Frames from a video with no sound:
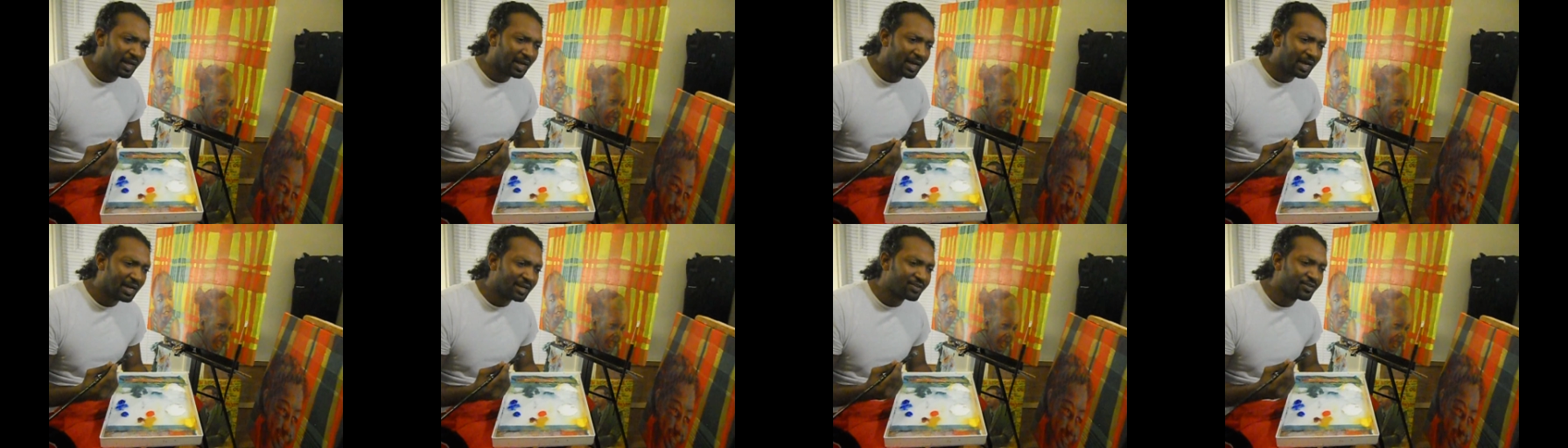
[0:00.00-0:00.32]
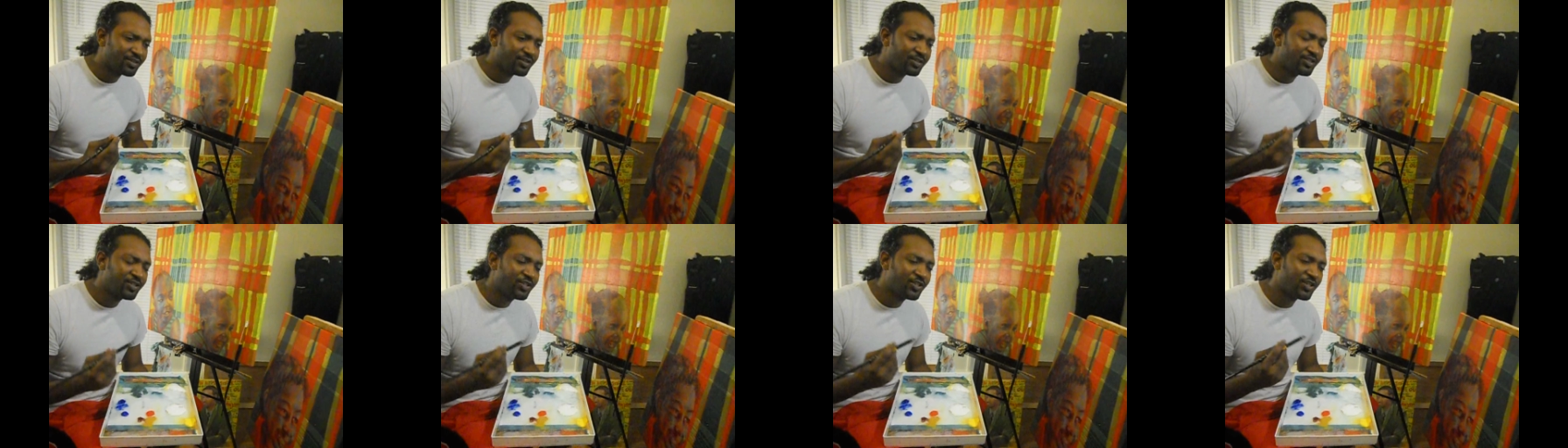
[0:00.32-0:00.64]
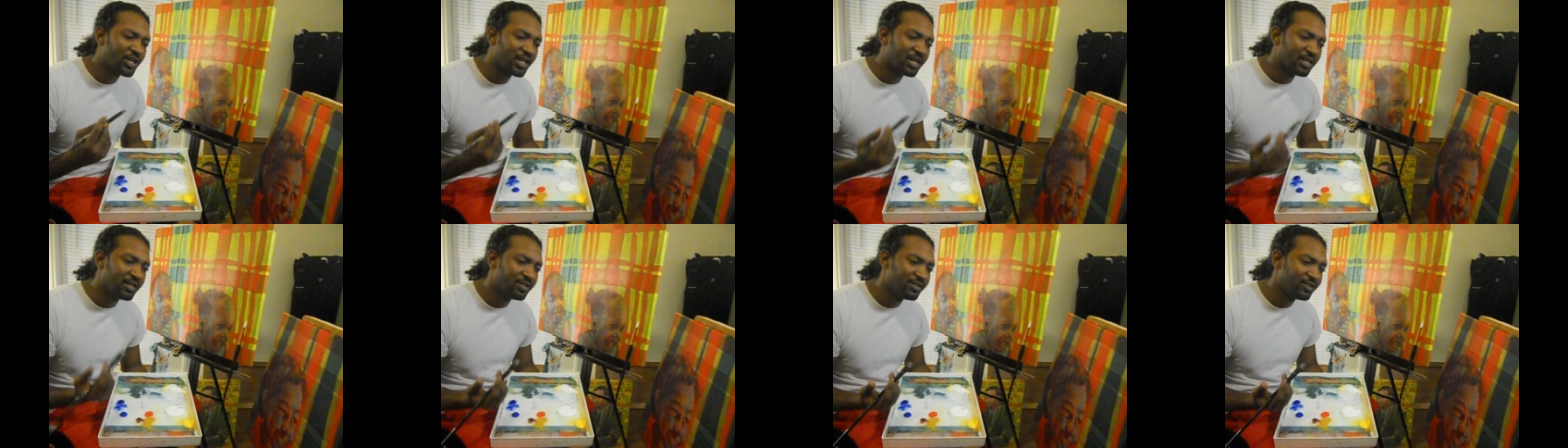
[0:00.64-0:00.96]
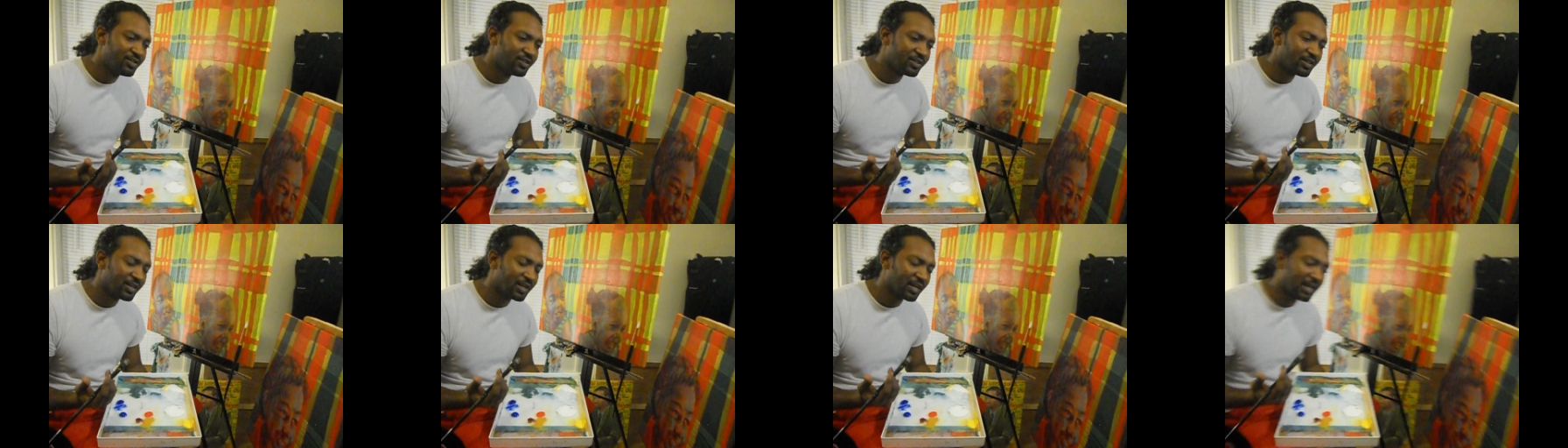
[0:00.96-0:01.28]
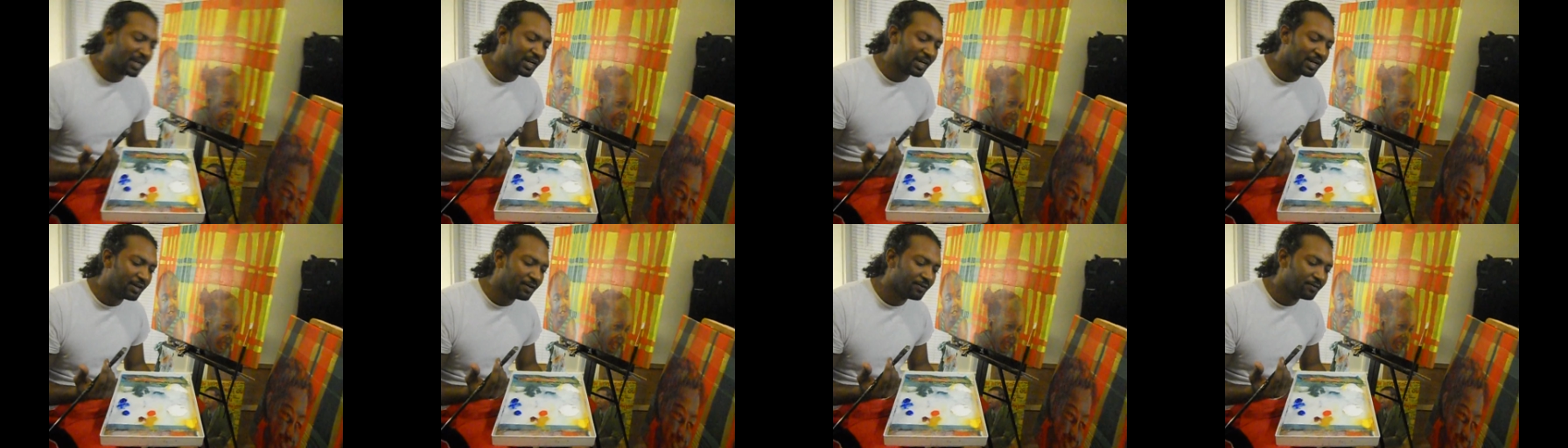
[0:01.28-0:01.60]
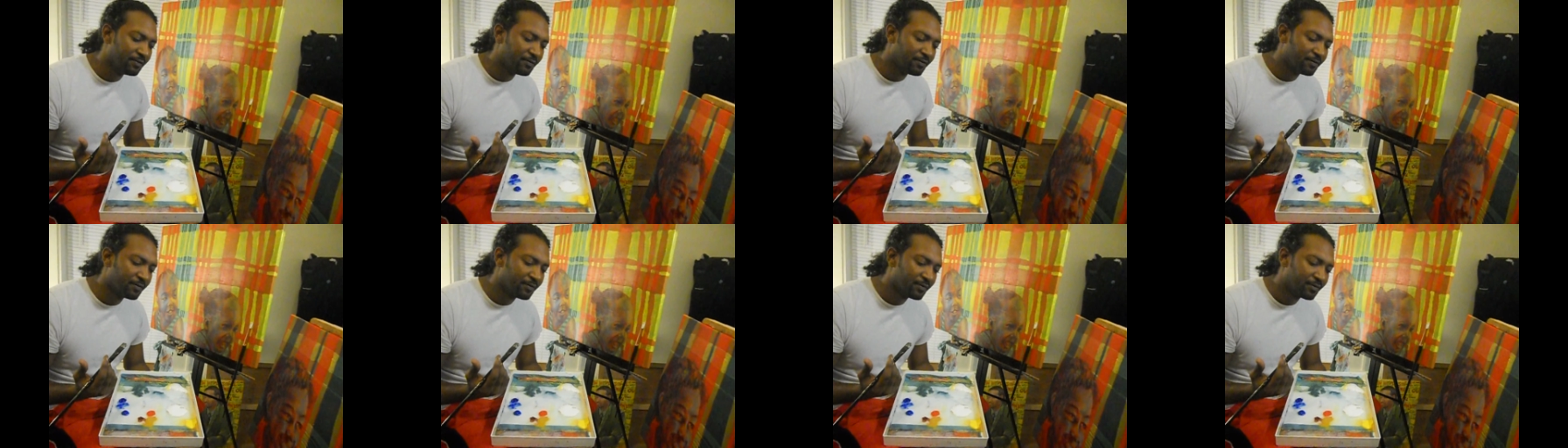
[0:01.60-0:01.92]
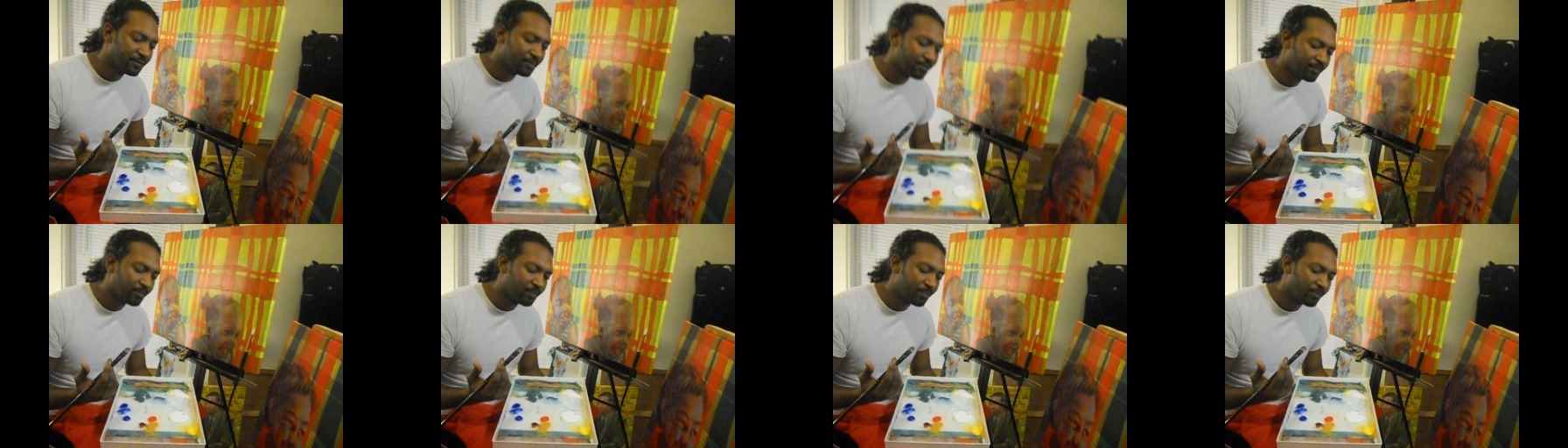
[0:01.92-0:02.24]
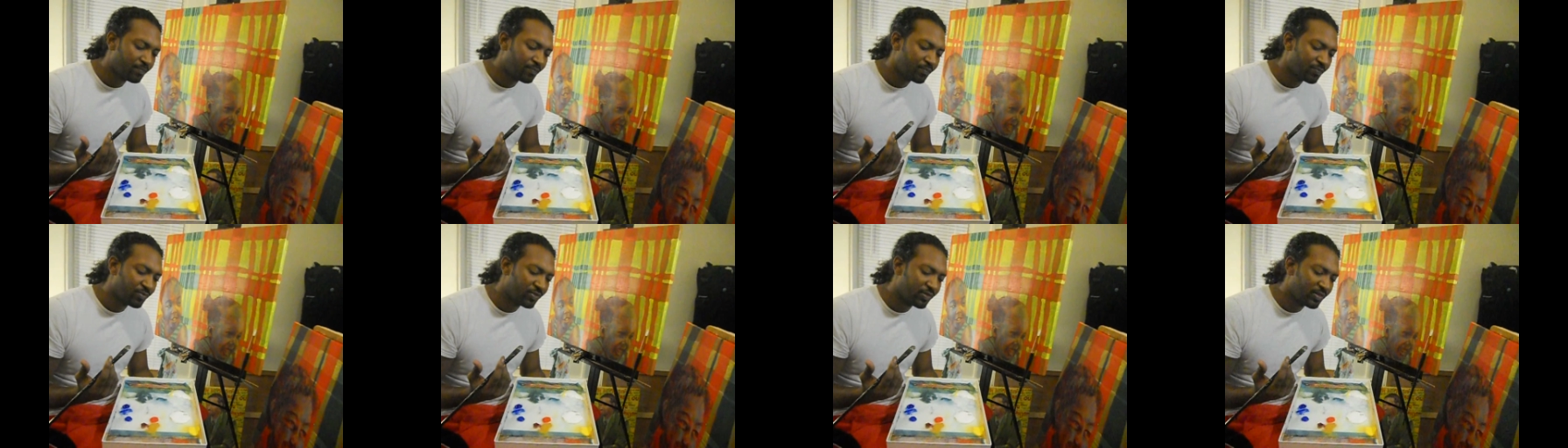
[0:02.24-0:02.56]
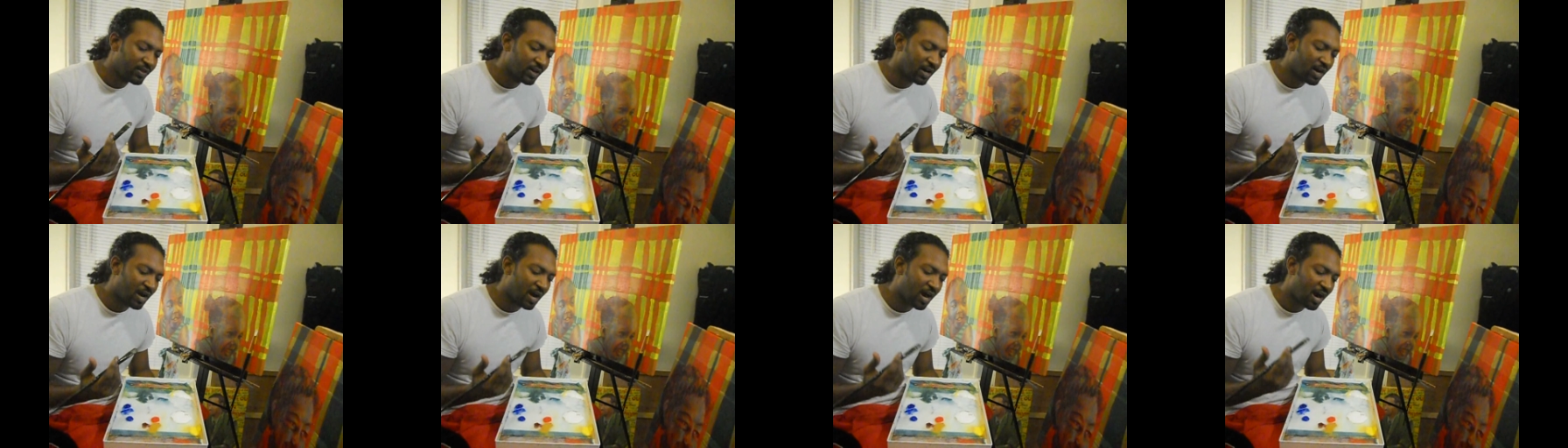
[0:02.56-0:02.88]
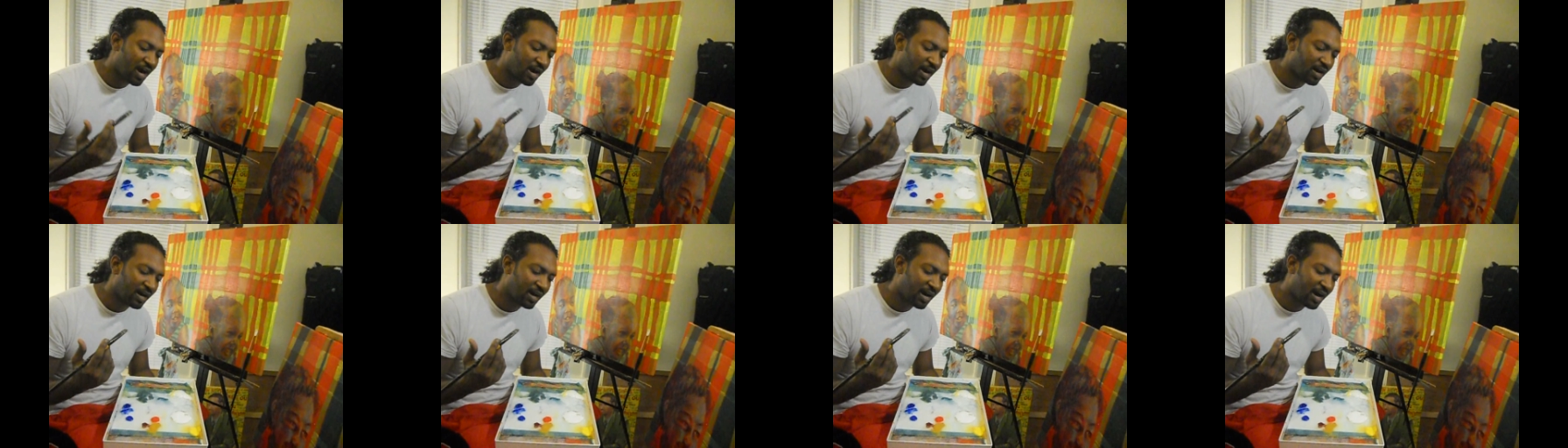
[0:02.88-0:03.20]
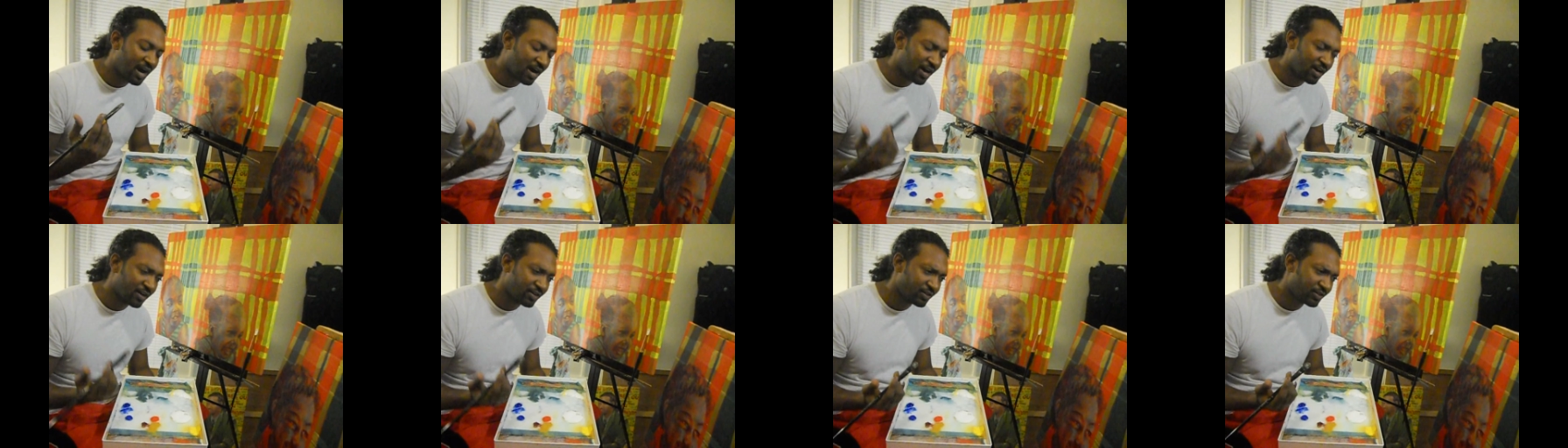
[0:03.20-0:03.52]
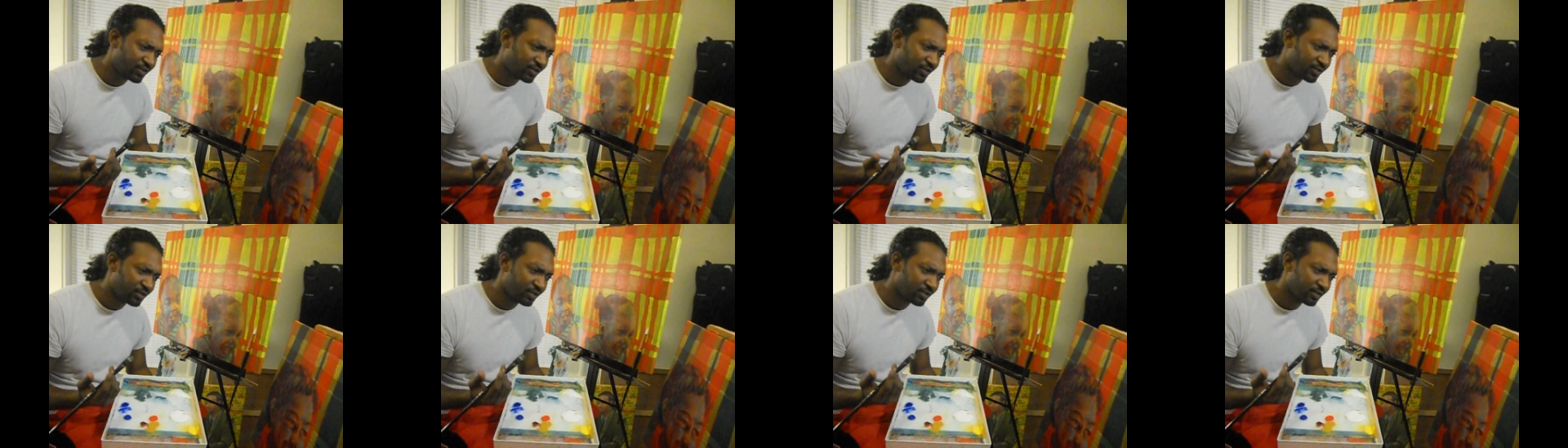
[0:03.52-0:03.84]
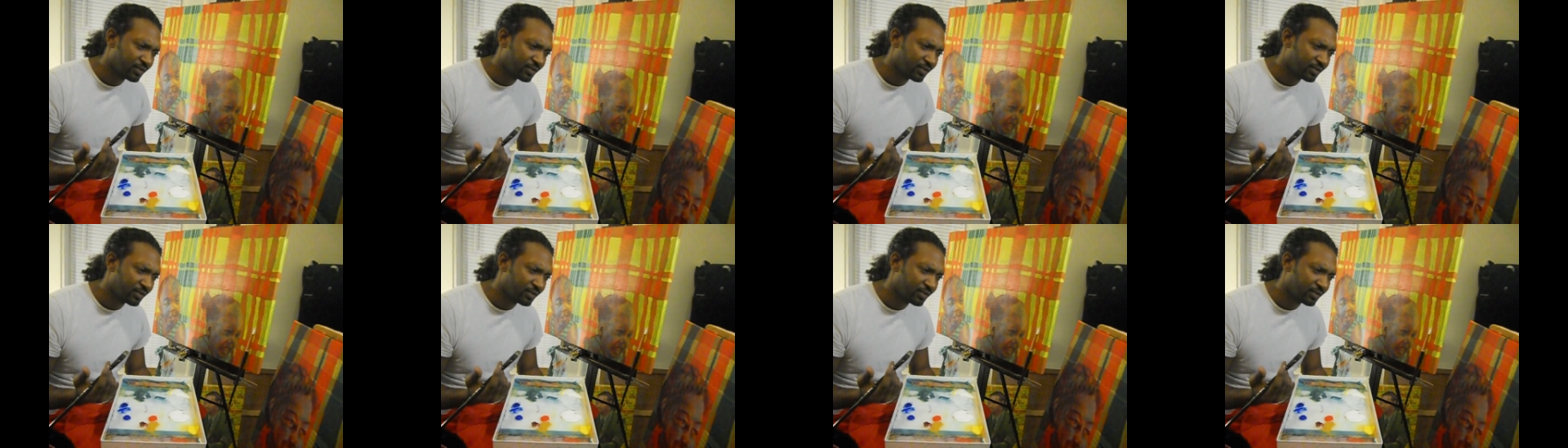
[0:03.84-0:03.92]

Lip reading: a change in the harsh,